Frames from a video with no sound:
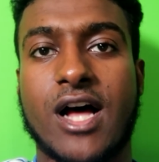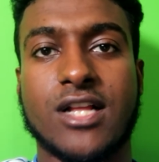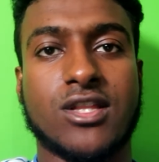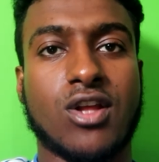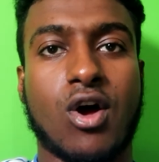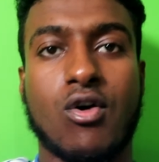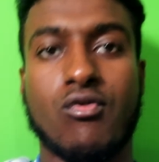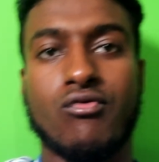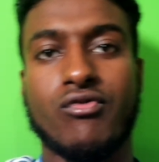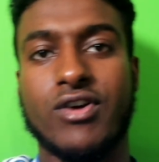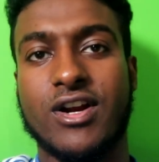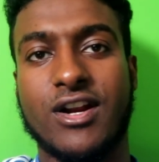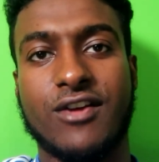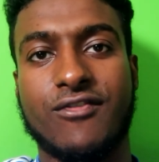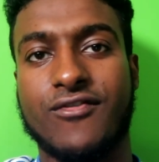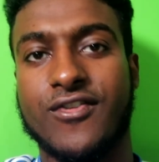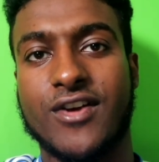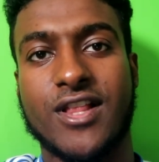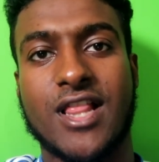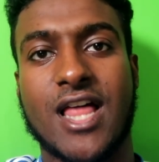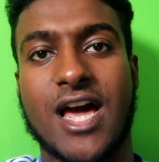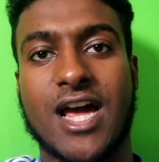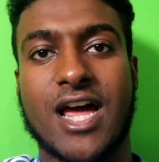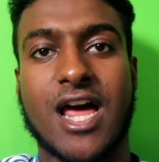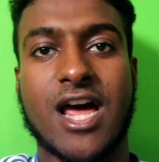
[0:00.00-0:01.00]
I don't really
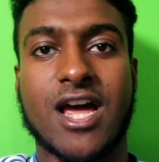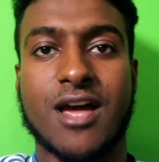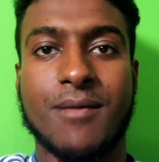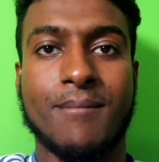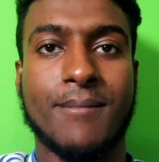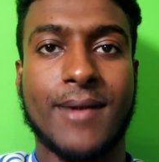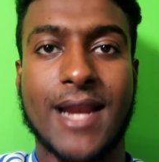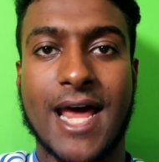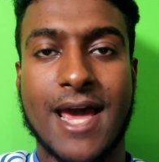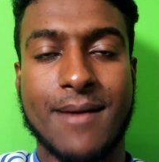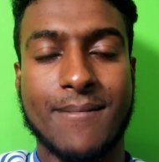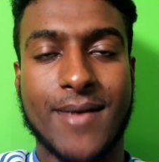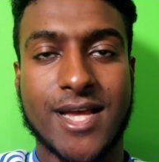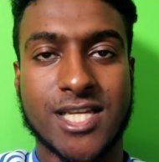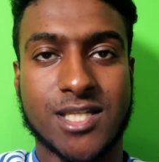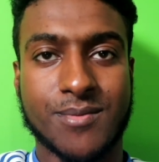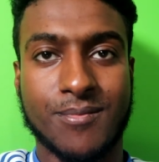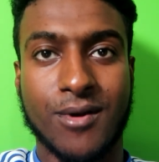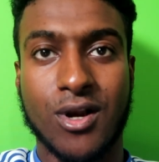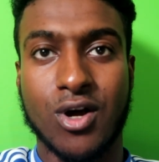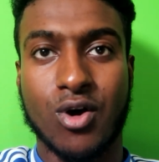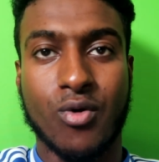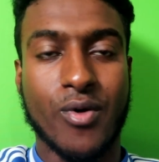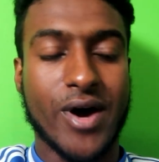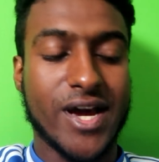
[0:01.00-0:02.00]
feel like I can blame
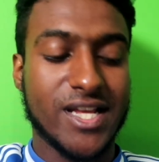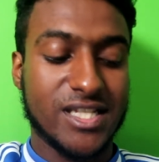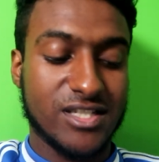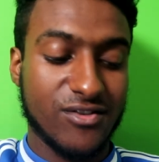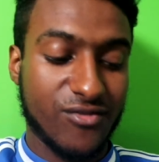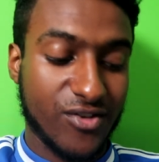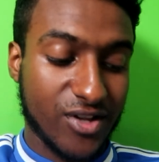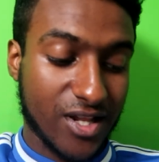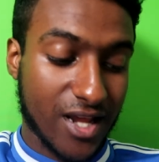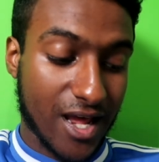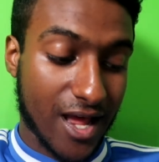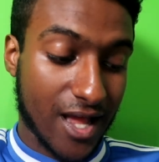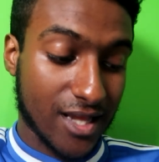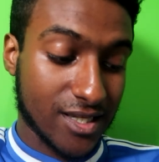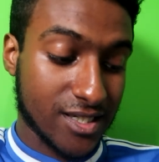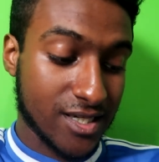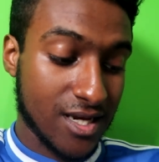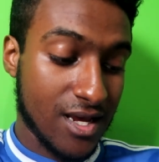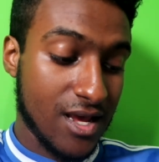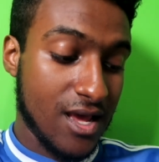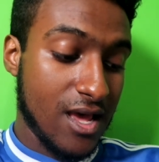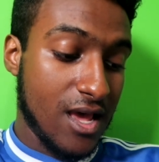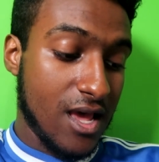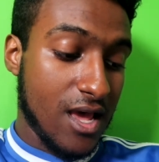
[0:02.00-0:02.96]
Azpilicueta for that.